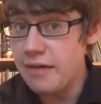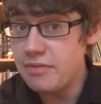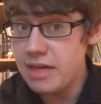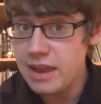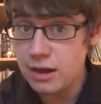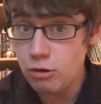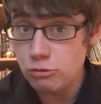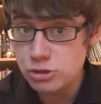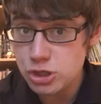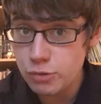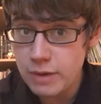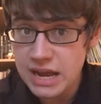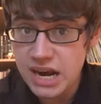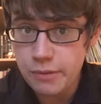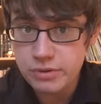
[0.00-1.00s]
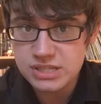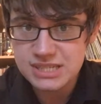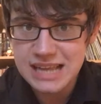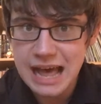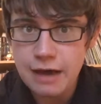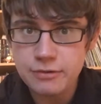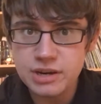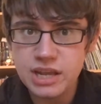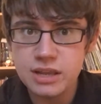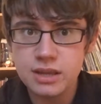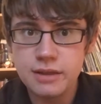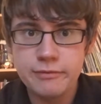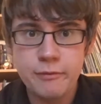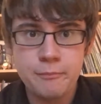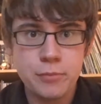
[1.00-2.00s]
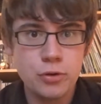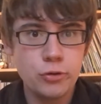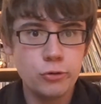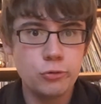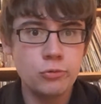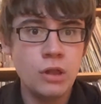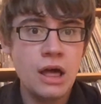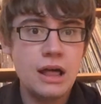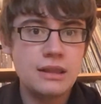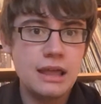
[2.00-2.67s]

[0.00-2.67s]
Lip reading: And then like also when I was down in Liverpool,